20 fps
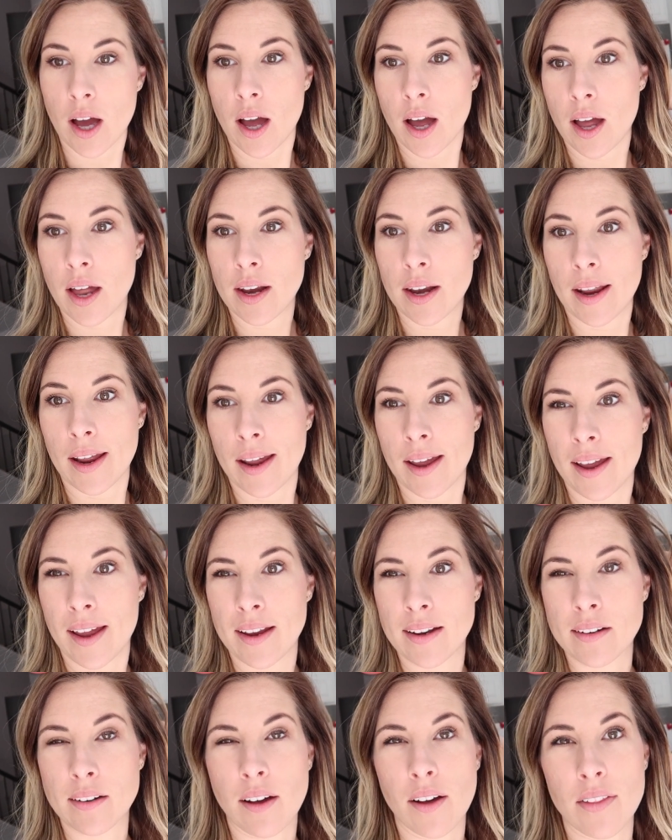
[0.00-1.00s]
on
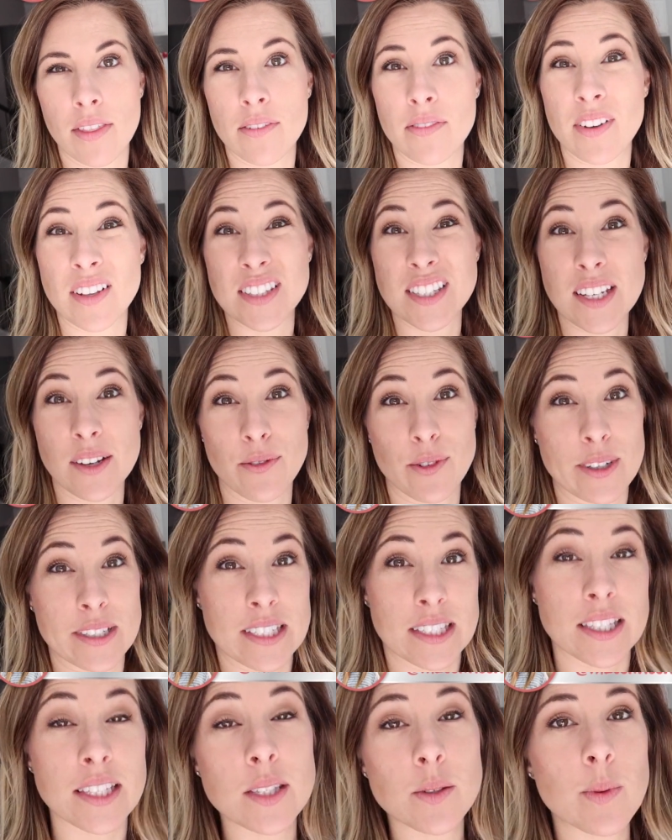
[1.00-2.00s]
and all the fun stuff we
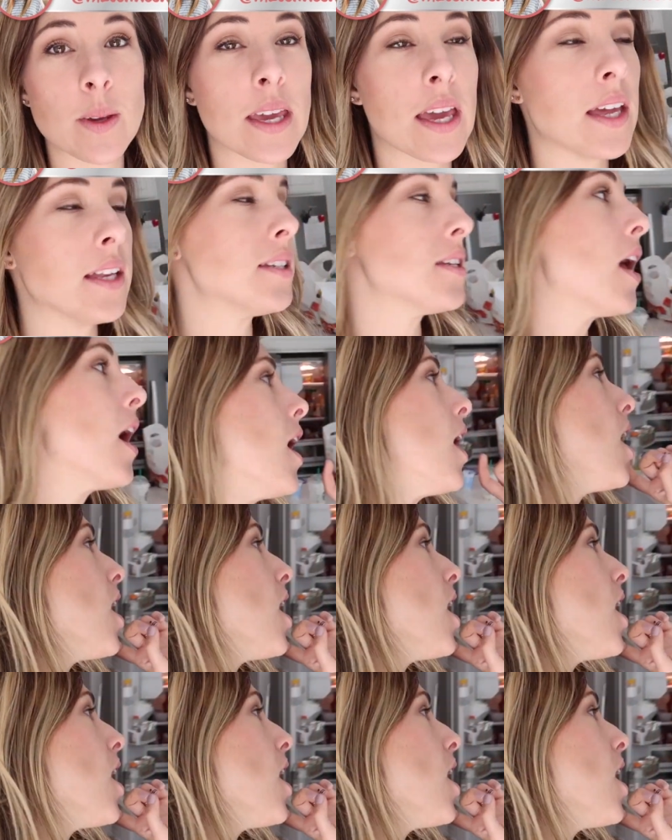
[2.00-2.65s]
did this weekend.